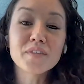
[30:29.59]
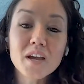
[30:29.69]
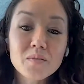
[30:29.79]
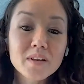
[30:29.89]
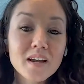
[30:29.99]
health
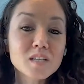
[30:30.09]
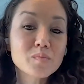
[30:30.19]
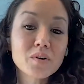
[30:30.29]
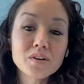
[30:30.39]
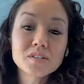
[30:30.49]
equity
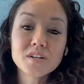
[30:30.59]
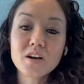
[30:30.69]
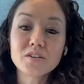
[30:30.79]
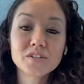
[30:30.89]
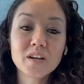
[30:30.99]
experts
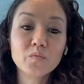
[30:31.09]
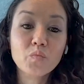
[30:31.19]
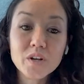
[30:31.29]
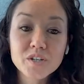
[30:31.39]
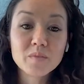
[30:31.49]
to understand
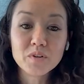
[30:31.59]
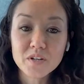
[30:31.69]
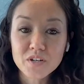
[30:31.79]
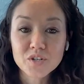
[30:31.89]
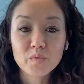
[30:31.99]
which
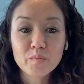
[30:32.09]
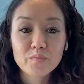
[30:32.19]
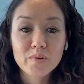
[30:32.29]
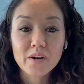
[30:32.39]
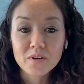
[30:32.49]
communities should we
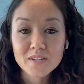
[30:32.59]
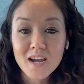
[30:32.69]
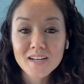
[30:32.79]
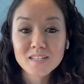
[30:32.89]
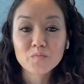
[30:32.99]

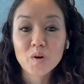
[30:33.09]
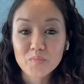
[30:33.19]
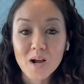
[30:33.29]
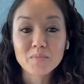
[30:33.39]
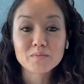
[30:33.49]
prioritize and
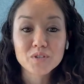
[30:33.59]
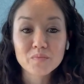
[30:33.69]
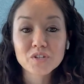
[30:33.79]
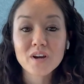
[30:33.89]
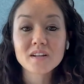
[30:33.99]
what problems
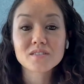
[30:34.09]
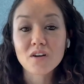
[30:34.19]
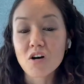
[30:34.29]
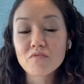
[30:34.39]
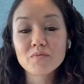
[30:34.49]
should we try to
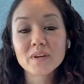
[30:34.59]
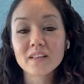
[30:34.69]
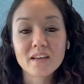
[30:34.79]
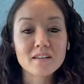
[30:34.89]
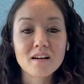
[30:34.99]
solve. And
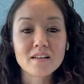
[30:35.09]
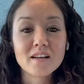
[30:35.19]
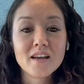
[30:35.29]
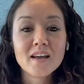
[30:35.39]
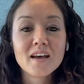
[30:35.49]
we landed on
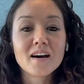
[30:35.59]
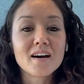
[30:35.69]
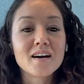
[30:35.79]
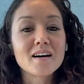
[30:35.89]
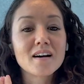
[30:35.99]

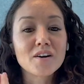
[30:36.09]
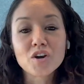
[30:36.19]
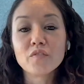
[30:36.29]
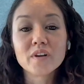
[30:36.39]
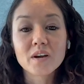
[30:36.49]

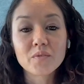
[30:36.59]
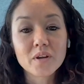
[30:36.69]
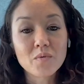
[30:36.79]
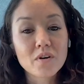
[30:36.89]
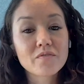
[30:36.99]
our COVID
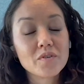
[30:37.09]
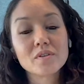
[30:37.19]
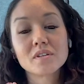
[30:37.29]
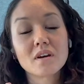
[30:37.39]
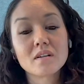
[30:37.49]
equity work
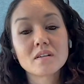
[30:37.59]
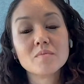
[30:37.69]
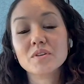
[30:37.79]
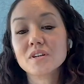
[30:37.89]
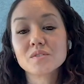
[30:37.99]
focusing on
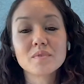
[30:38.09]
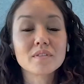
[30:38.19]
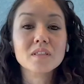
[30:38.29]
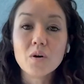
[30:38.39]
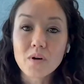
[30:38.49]
communities with
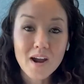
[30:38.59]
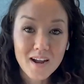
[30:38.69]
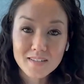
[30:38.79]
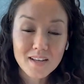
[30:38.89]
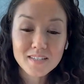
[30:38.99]
lower
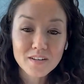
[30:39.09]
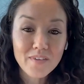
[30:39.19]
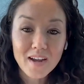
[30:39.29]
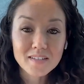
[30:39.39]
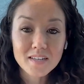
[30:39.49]
access to
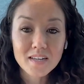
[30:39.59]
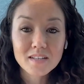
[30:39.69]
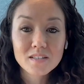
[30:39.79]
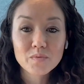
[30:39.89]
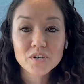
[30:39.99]

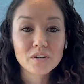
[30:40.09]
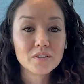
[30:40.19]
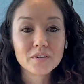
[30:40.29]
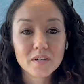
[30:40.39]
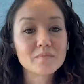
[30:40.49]
vaccines, which
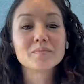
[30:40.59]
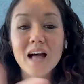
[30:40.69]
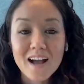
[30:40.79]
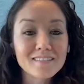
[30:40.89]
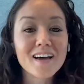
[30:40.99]
included
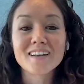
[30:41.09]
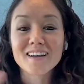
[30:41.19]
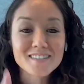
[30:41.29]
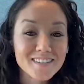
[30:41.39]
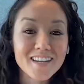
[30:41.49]
Black,
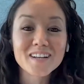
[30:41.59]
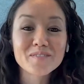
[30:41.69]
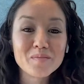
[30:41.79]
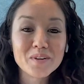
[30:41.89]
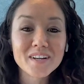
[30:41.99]
Latinx, and
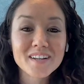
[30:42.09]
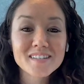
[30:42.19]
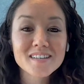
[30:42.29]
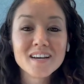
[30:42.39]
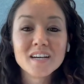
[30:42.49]
Native
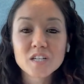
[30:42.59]
communities,